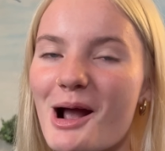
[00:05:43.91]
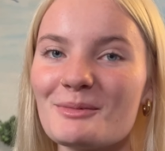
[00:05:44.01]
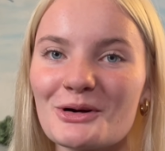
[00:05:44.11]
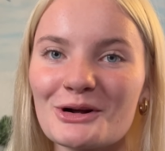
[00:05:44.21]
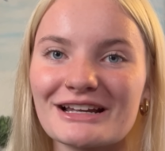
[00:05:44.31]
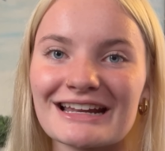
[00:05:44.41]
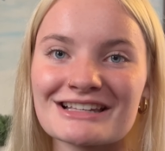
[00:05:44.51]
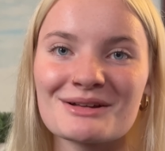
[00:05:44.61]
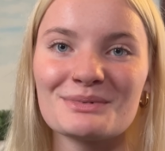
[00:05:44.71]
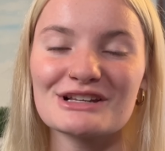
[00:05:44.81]
I'm going
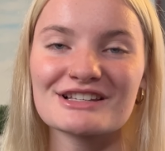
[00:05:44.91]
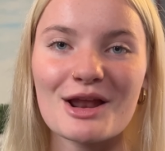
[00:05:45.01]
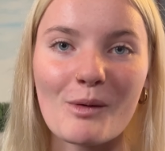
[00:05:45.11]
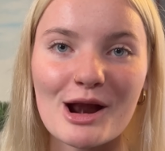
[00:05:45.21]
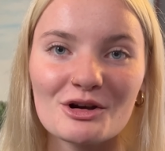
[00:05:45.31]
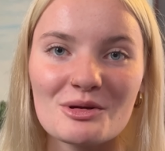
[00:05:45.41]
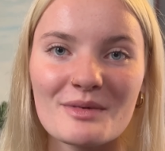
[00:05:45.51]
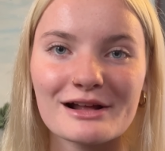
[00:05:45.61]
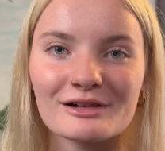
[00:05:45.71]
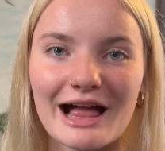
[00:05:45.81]
against him, but he said, why don't you
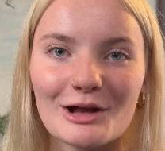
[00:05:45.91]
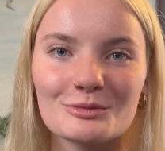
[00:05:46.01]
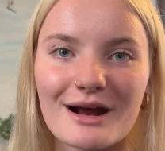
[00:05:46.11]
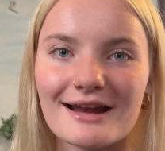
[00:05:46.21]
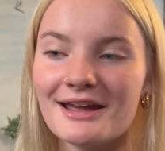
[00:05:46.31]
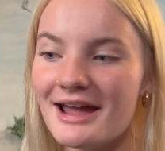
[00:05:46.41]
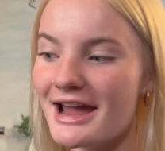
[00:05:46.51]
make cloud bread?